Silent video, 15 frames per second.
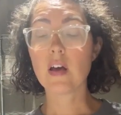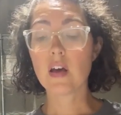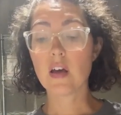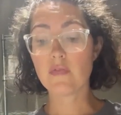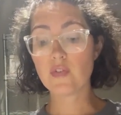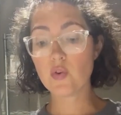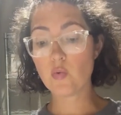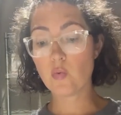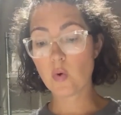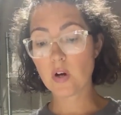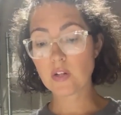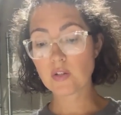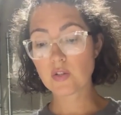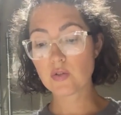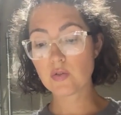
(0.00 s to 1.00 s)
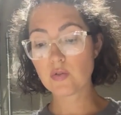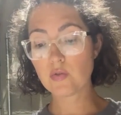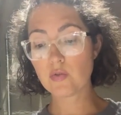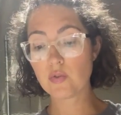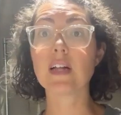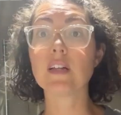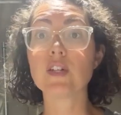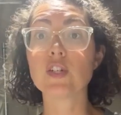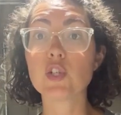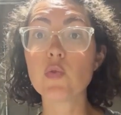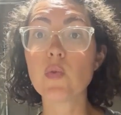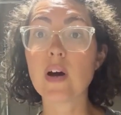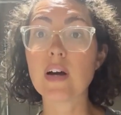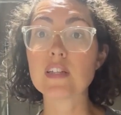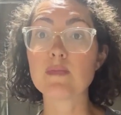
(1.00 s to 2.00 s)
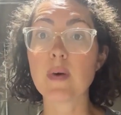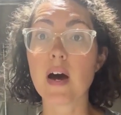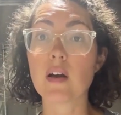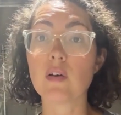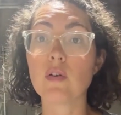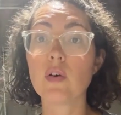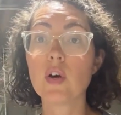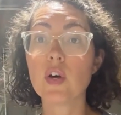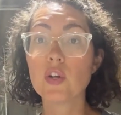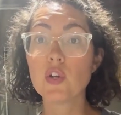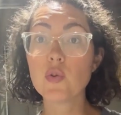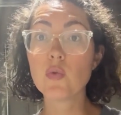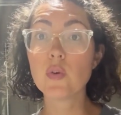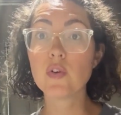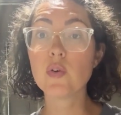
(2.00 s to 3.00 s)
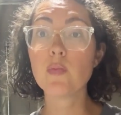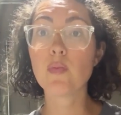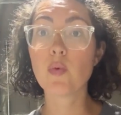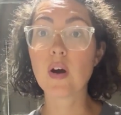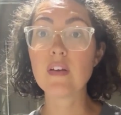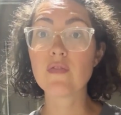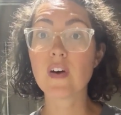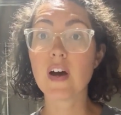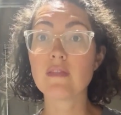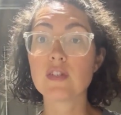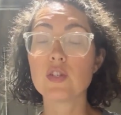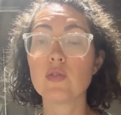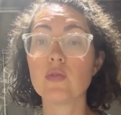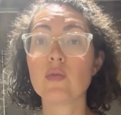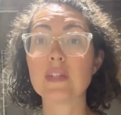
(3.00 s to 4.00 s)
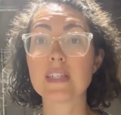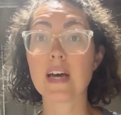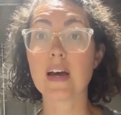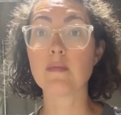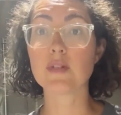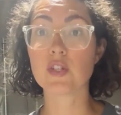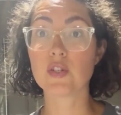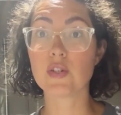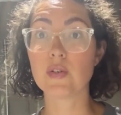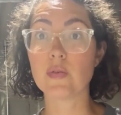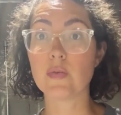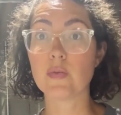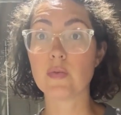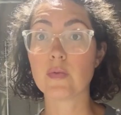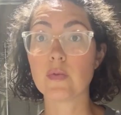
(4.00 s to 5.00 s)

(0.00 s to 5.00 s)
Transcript: If you want to sell a 2 ounce bottle, you would do 0.52 times 2.